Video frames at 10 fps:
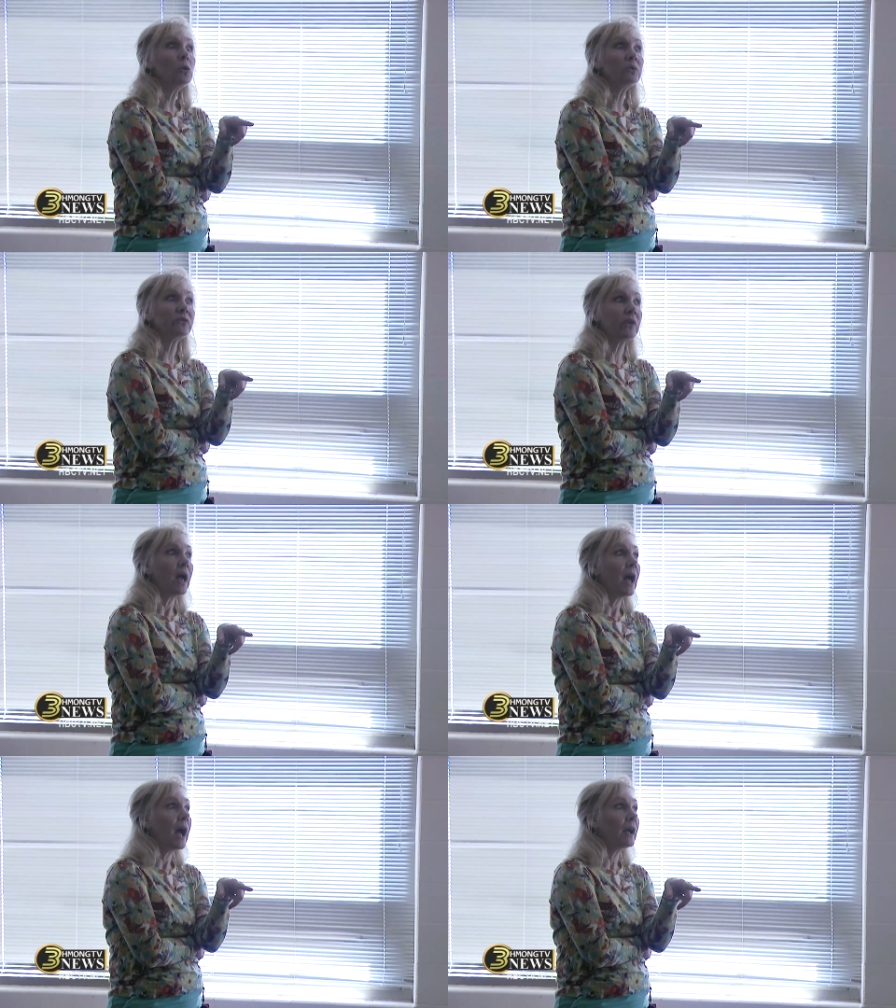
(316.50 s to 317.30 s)
as well.
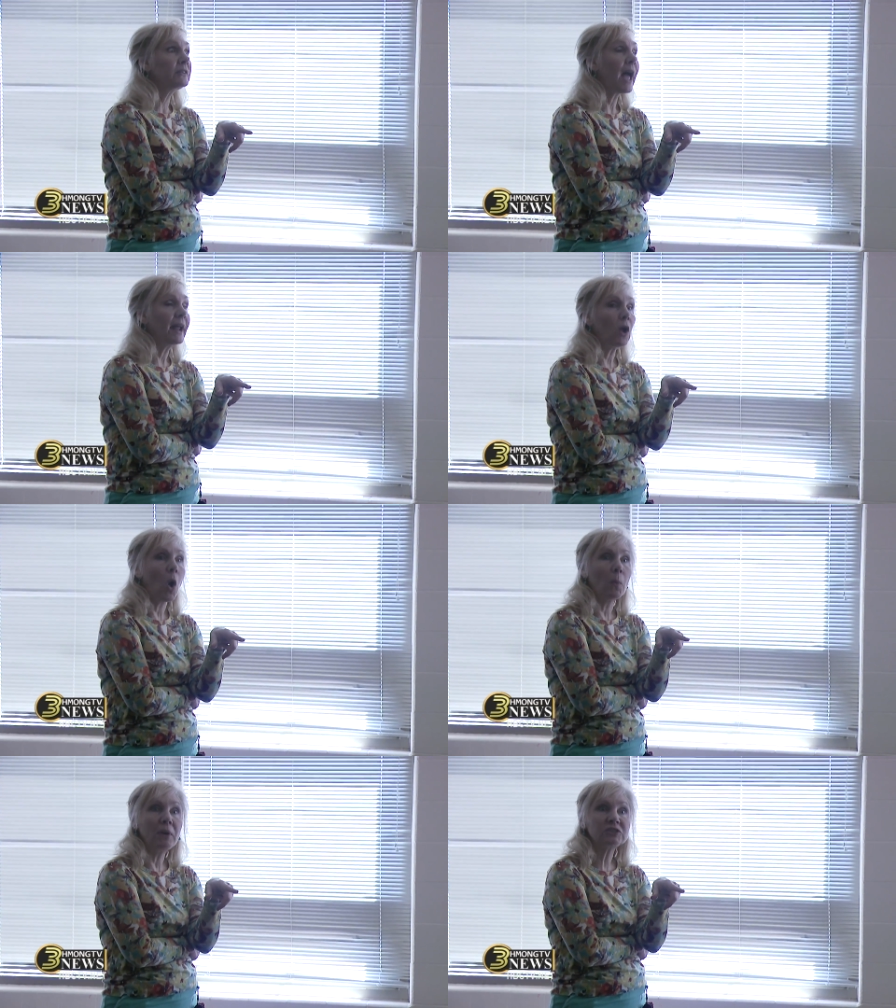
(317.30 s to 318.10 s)
So I
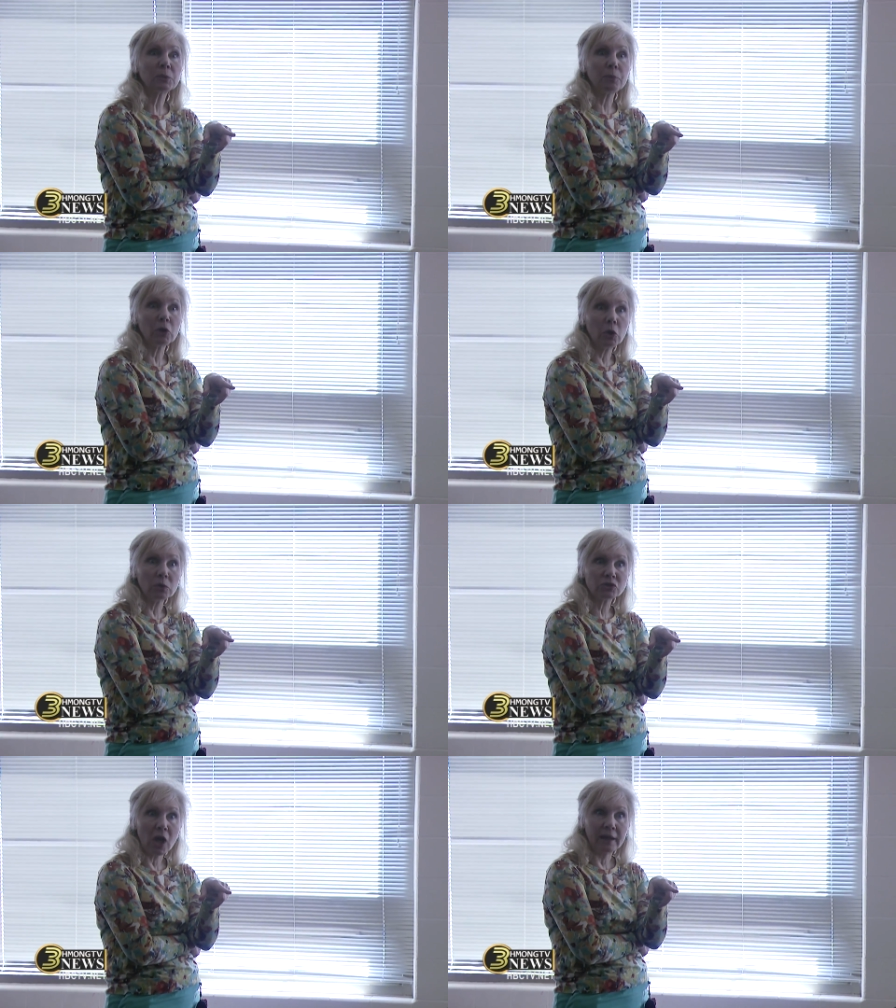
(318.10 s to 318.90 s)
wrote
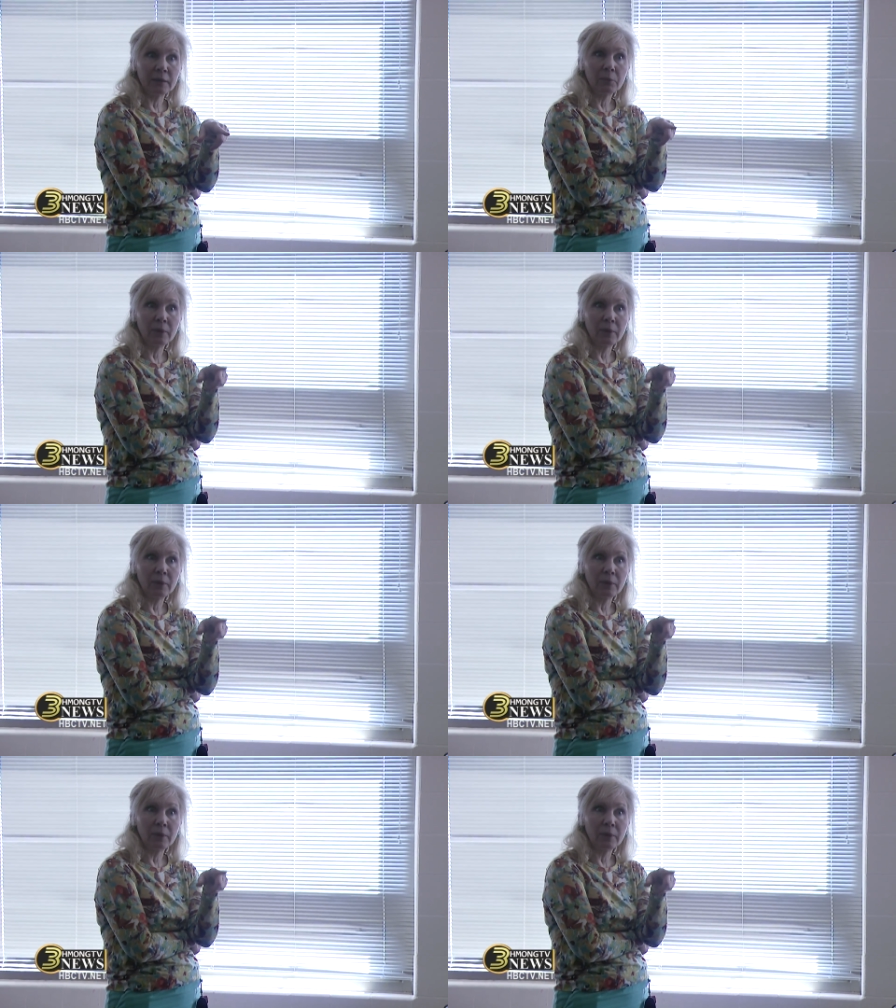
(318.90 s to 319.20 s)
them out a